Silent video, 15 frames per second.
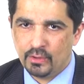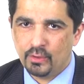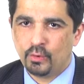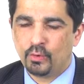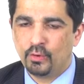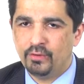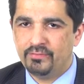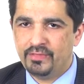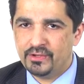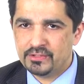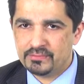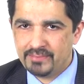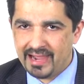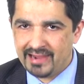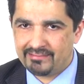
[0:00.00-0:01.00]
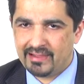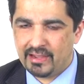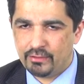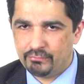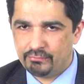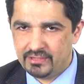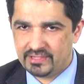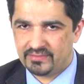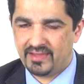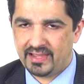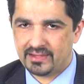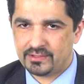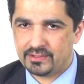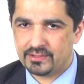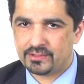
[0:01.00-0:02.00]
All of those background risk
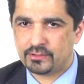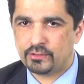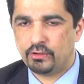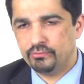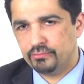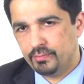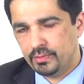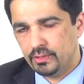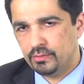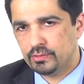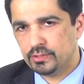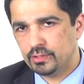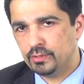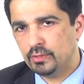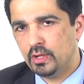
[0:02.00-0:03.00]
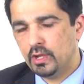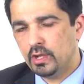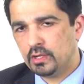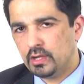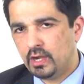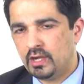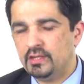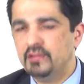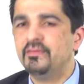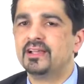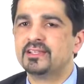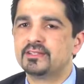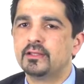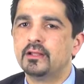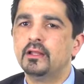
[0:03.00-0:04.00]
factors contribute to
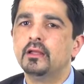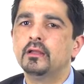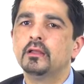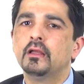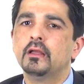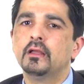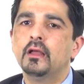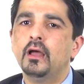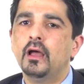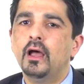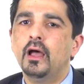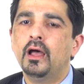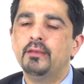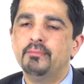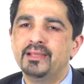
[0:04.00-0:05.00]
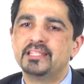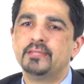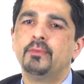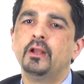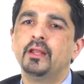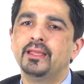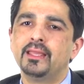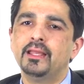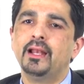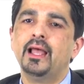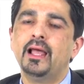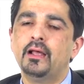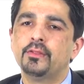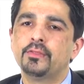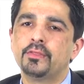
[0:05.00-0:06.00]
cardiovascular and metabolic ill
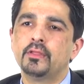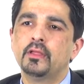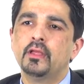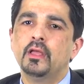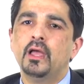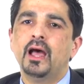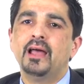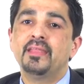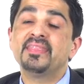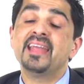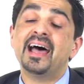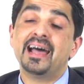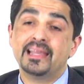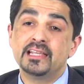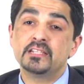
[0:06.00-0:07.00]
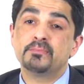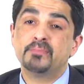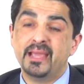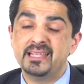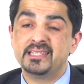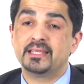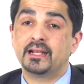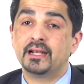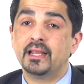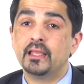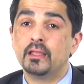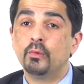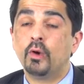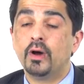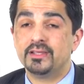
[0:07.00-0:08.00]
health. And that is
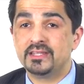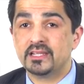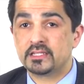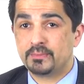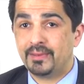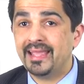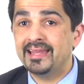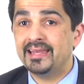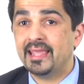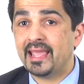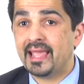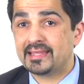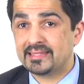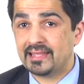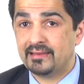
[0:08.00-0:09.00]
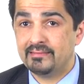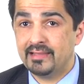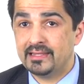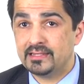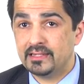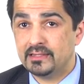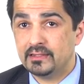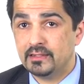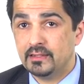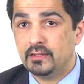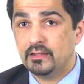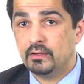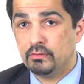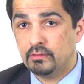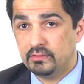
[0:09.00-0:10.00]
basically what is explaining accelerated
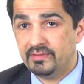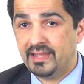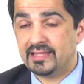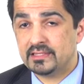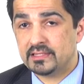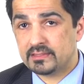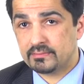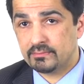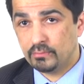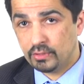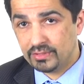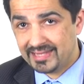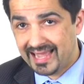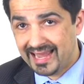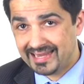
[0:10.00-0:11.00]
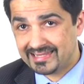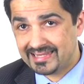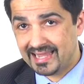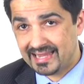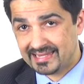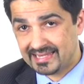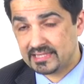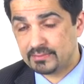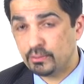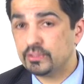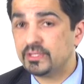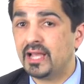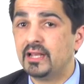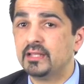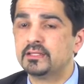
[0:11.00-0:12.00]
or advanced mortality, excess
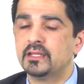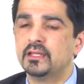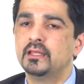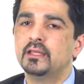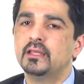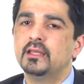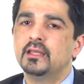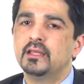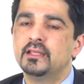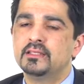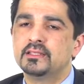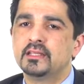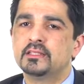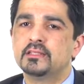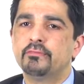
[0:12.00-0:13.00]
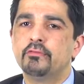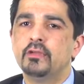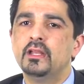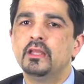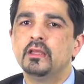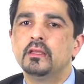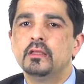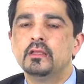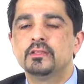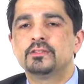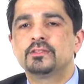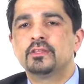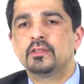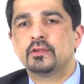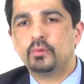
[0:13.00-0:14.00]
mortality in schizophrenia.
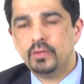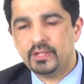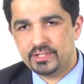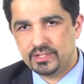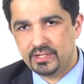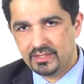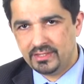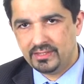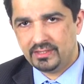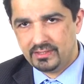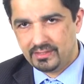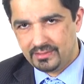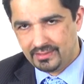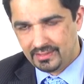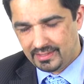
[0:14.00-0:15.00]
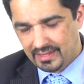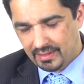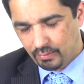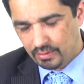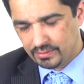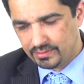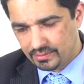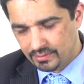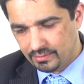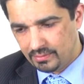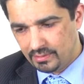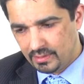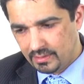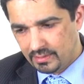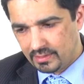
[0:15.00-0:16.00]
So the question that I want to
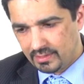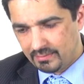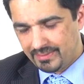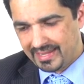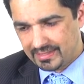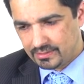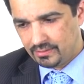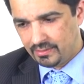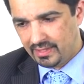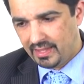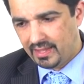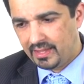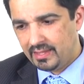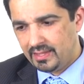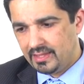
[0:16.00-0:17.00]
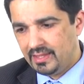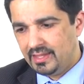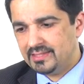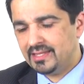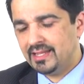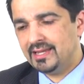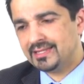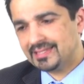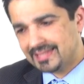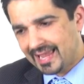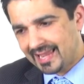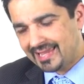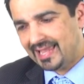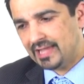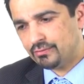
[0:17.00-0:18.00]
come back to there is, in a
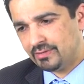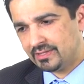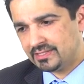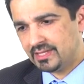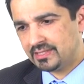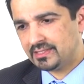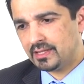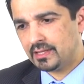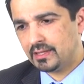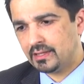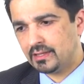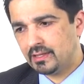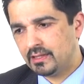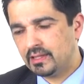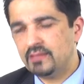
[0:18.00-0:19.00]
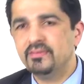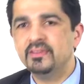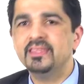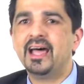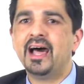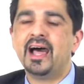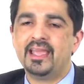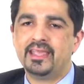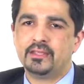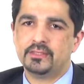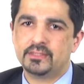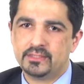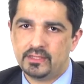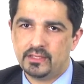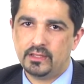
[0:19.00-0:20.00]
psychiatric setting, given the high
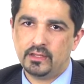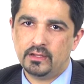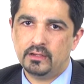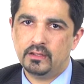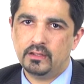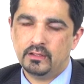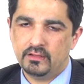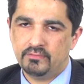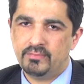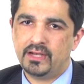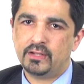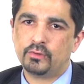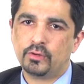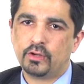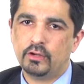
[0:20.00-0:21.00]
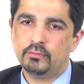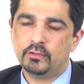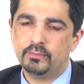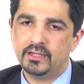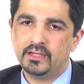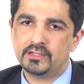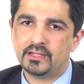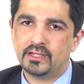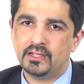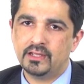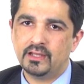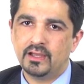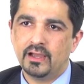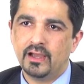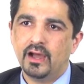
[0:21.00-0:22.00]
concern of medical comorbidity,
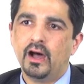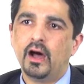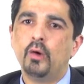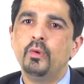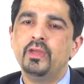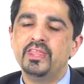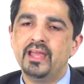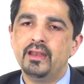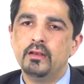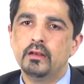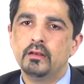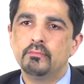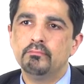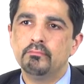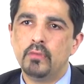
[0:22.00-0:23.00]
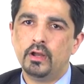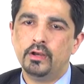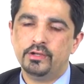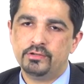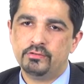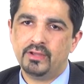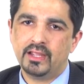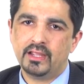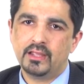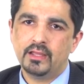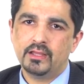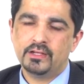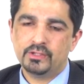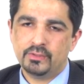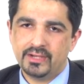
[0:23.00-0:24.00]
are we then monitoring
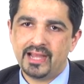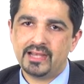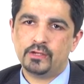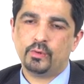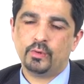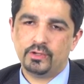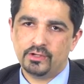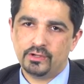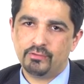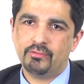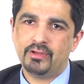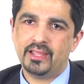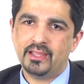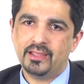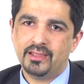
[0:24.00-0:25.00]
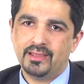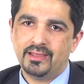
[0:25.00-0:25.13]
to an adequate degree?